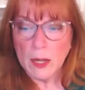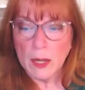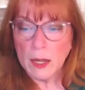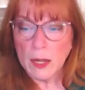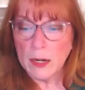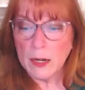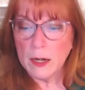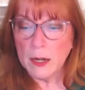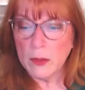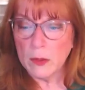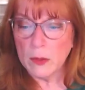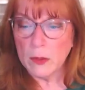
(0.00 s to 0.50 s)

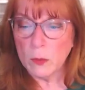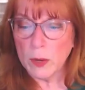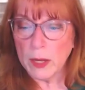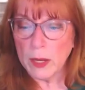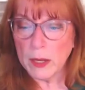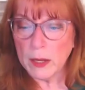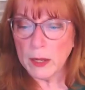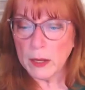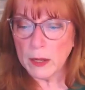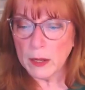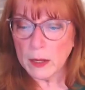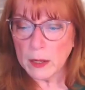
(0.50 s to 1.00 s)
Another
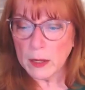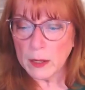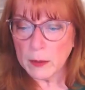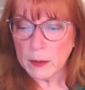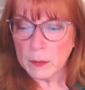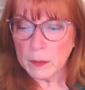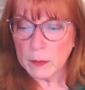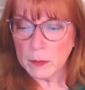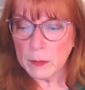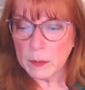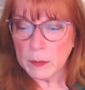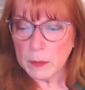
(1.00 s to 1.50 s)
way
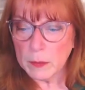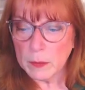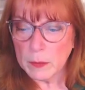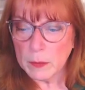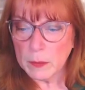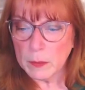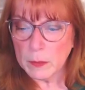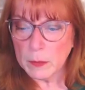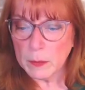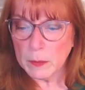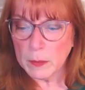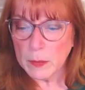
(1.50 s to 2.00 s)

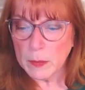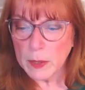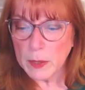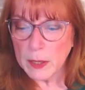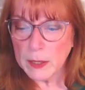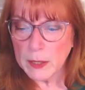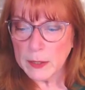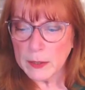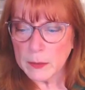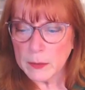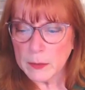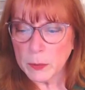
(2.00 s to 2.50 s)

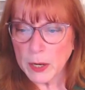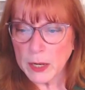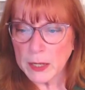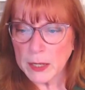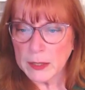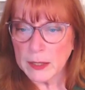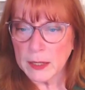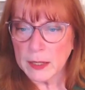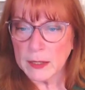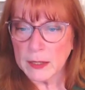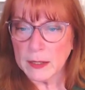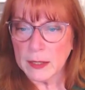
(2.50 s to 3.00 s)
is the
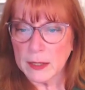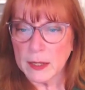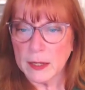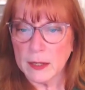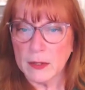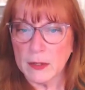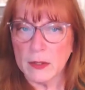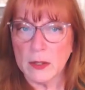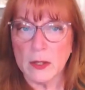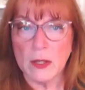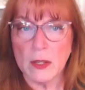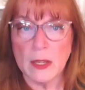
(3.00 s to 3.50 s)
process
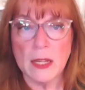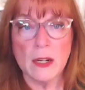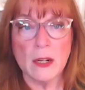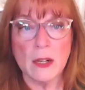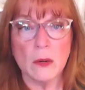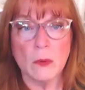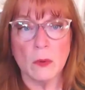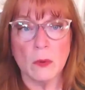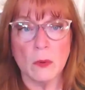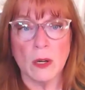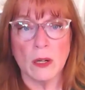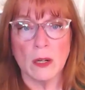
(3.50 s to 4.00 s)
is inner
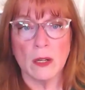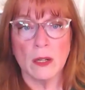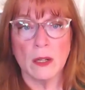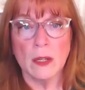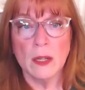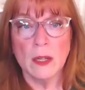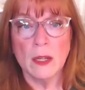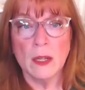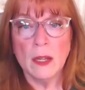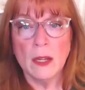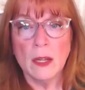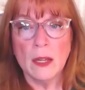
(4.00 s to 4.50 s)
work,
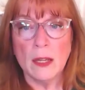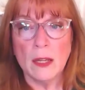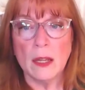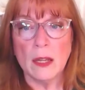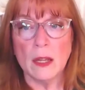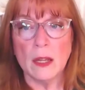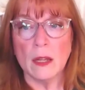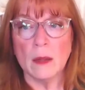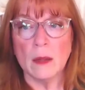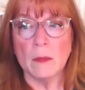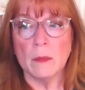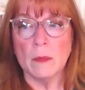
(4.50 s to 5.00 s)

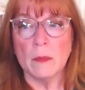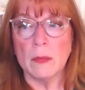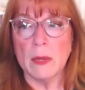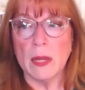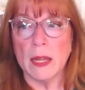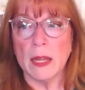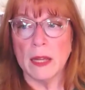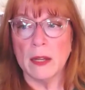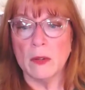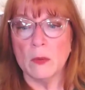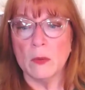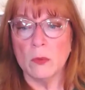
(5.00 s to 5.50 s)
and
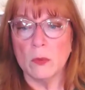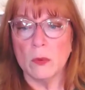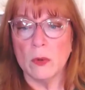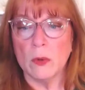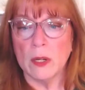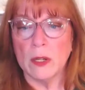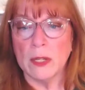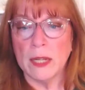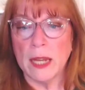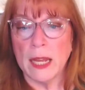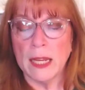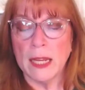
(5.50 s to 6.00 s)

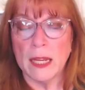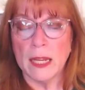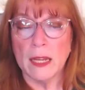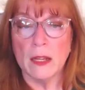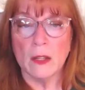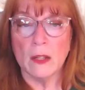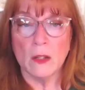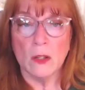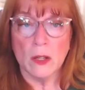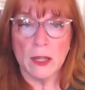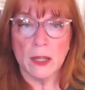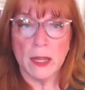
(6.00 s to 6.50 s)
taking
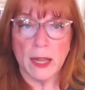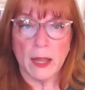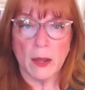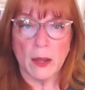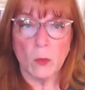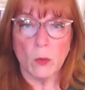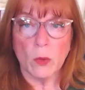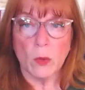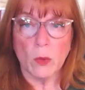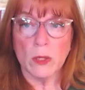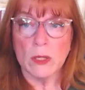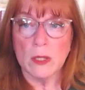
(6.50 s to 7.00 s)
a look
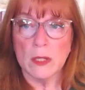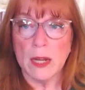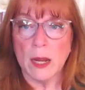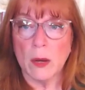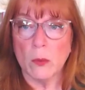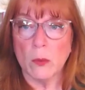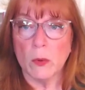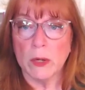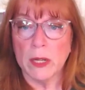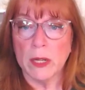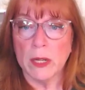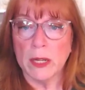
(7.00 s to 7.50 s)
at what's not
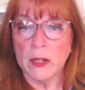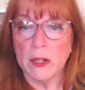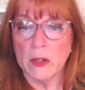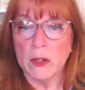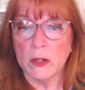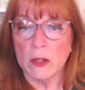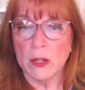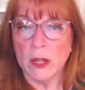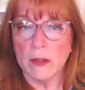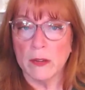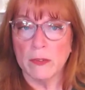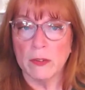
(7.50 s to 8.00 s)
working in
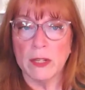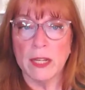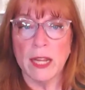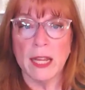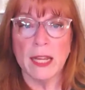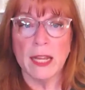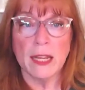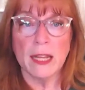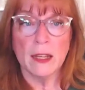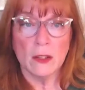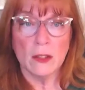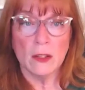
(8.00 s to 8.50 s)
your life, or
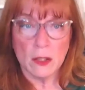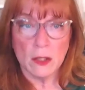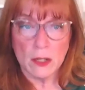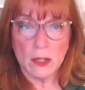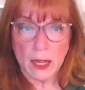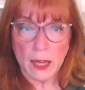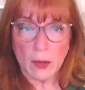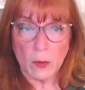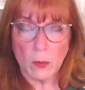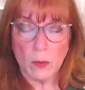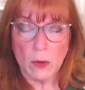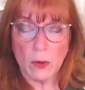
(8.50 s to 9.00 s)
taking a look
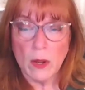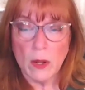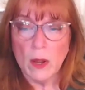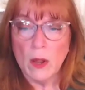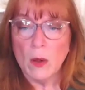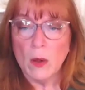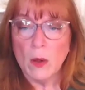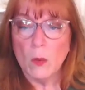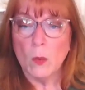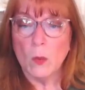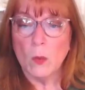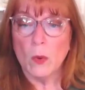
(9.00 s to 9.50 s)
at
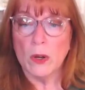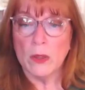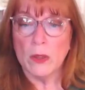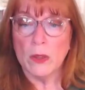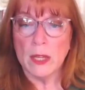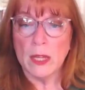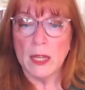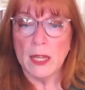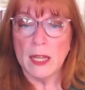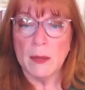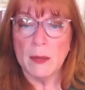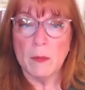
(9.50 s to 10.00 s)
what are
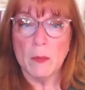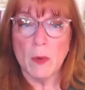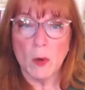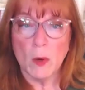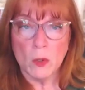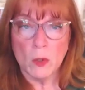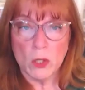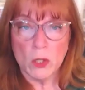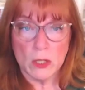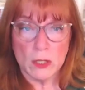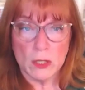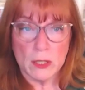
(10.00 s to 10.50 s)
the
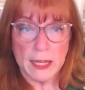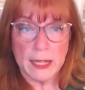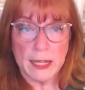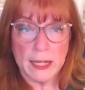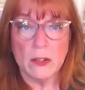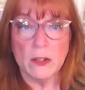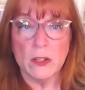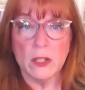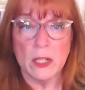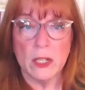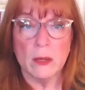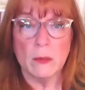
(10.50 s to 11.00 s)
emotions,
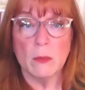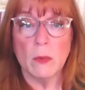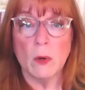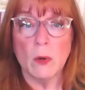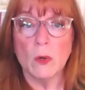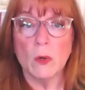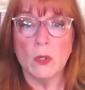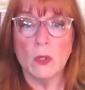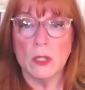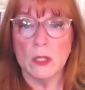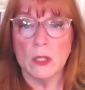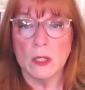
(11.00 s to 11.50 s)
energy, and
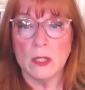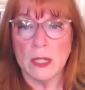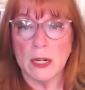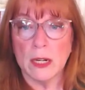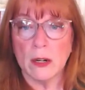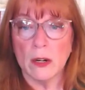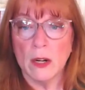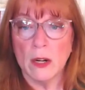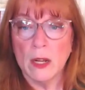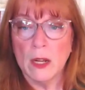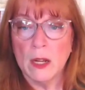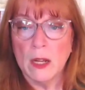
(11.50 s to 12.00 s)
emotions that
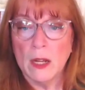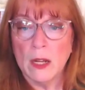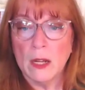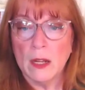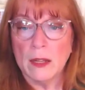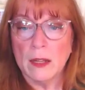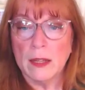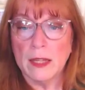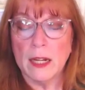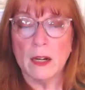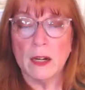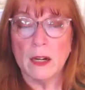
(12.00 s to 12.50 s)

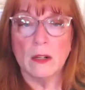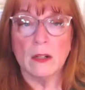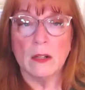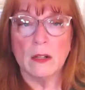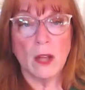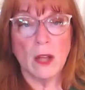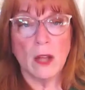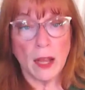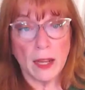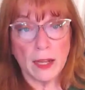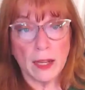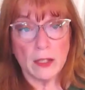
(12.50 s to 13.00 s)
are
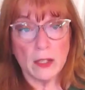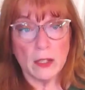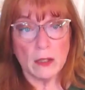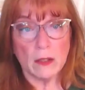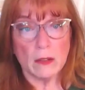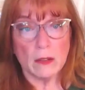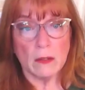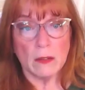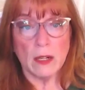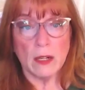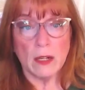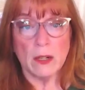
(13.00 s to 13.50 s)
talking to you,
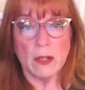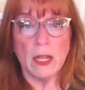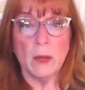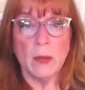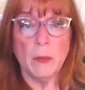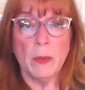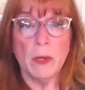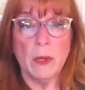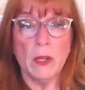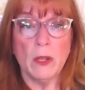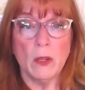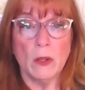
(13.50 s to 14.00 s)
that are
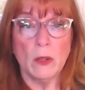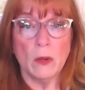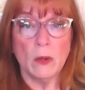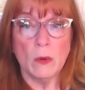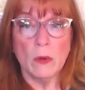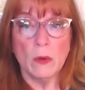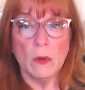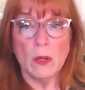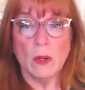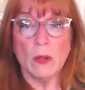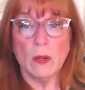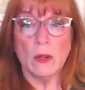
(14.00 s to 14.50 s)
keeping
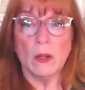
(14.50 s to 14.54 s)
you,